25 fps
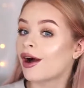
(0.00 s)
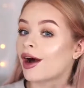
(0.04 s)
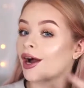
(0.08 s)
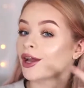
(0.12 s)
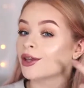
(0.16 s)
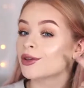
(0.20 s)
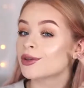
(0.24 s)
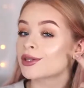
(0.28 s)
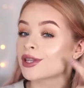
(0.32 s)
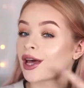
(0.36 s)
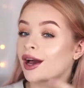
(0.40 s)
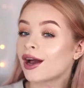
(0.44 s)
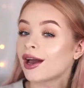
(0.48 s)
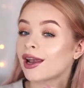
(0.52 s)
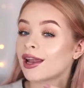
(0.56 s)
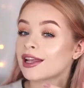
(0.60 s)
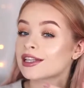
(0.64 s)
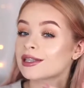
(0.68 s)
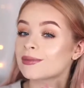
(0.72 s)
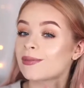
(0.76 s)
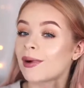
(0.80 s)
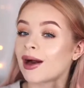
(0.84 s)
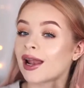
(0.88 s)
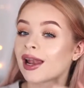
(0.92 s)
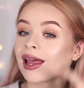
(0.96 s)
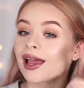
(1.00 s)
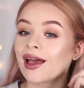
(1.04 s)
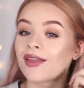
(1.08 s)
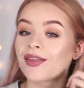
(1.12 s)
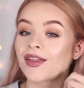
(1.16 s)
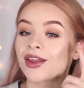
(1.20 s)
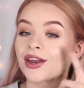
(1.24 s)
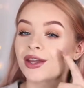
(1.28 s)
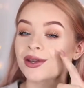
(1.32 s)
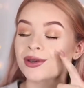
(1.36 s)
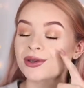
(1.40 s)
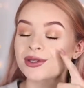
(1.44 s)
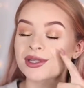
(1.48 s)
I use the highlighter palette and
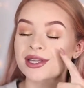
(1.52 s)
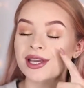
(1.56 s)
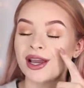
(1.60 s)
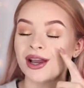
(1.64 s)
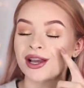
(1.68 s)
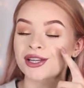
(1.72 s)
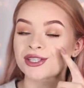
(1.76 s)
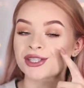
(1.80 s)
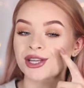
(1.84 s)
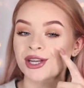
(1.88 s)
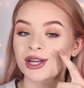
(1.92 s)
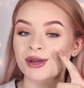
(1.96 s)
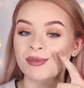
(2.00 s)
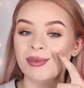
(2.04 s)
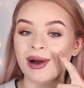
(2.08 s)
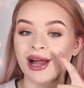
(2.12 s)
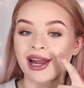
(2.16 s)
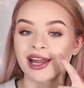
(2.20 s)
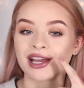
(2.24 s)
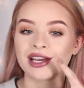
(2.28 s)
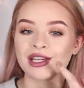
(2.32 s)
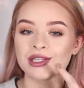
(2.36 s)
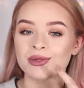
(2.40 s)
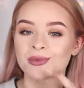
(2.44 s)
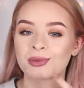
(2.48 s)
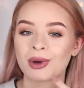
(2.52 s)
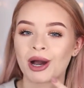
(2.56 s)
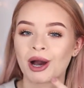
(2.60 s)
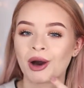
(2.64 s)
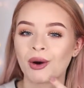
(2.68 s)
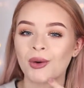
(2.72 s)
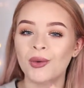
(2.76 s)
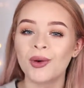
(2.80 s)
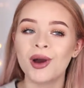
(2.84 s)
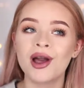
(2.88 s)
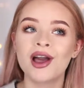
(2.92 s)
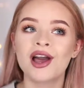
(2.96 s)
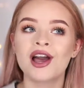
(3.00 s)
then I use the eyeshadow palette as
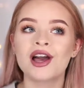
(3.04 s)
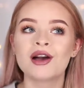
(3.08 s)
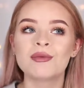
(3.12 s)
well,